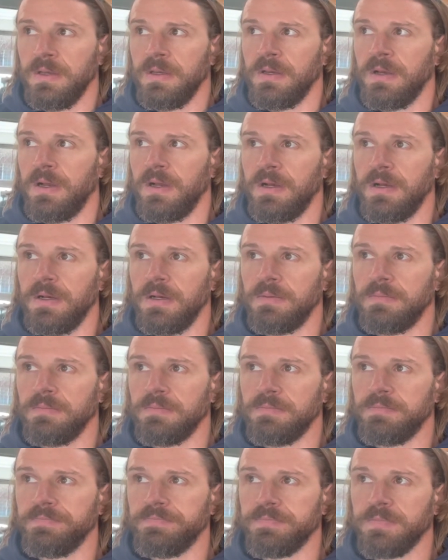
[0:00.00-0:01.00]

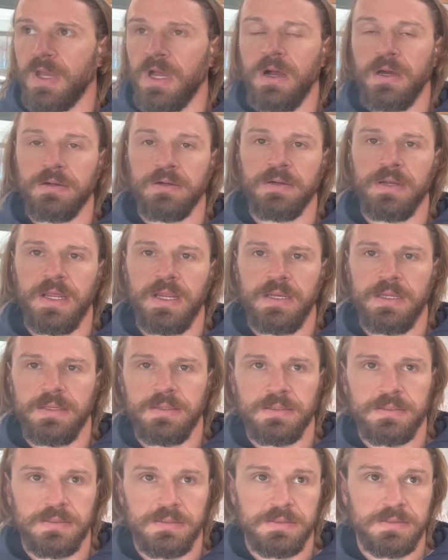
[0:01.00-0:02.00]
180.
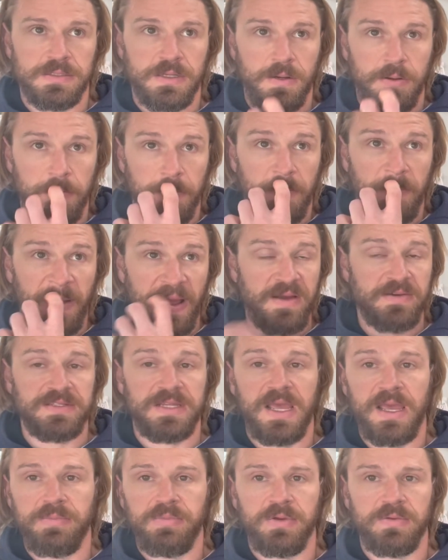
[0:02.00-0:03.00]
So I was
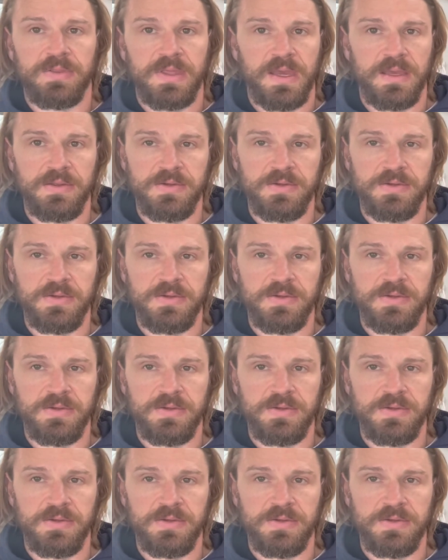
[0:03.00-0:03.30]
happy with that.